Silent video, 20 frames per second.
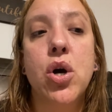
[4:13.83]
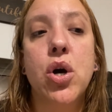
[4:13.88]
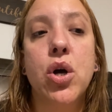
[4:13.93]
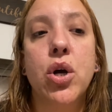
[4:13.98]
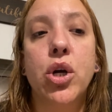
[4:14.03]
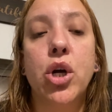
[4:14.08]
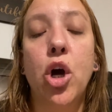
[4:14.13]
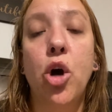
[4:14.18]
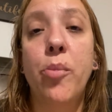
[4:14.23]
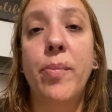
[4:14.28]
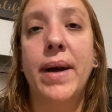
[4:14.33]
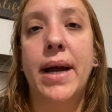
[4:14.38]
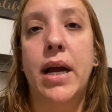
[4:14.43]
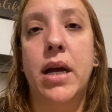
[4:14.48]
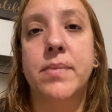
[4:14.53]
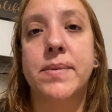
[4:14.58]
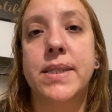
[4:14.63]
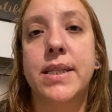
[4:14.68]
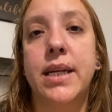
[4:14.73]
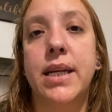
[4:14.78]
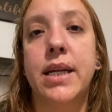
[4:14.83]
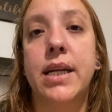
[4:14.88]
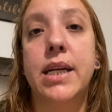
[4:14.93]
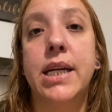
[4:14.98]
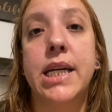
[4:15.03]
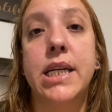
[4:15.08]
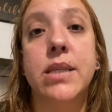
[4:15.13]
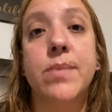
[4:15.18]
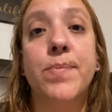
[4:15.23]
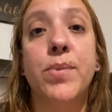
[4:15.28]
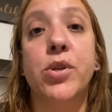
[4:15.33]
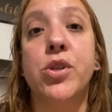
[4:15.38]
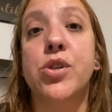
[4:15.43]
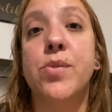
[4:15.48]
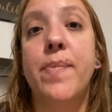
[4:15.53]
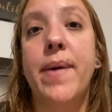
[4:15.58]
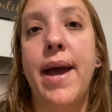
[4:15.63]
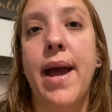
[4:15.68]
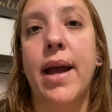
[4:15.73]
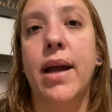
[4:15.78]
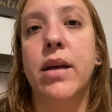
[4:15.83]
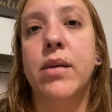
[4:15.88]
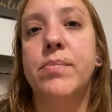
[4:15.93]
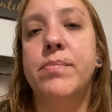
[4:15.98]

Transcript: cone biopsy gets pushed back